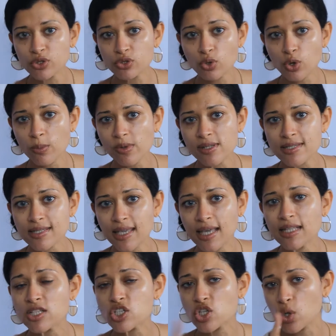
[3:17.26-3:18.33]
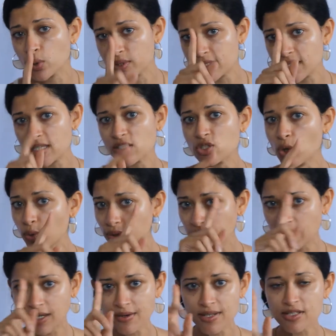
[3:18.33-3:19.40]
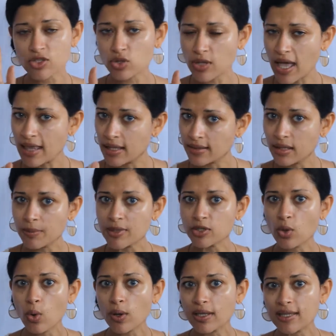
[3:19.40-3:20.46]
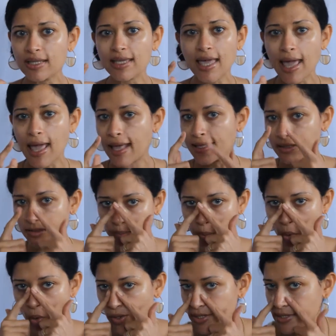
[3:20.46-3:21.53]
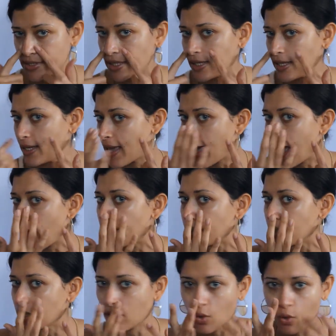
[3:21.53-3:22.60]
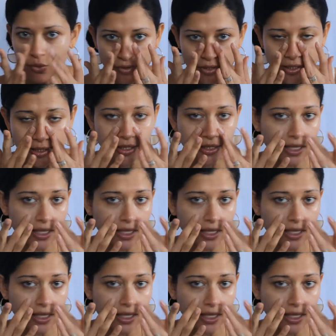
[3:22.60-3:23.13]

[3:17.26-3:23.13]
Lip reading: to normal skin, so T-zone here, it's a little bit oily and pore city happening over here.